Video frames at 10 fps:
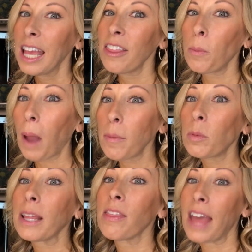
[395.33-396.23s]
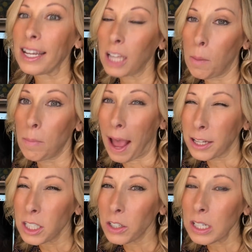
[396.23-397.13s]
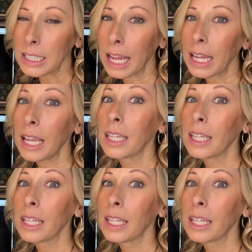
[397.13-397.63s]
they'll probably then come back to your site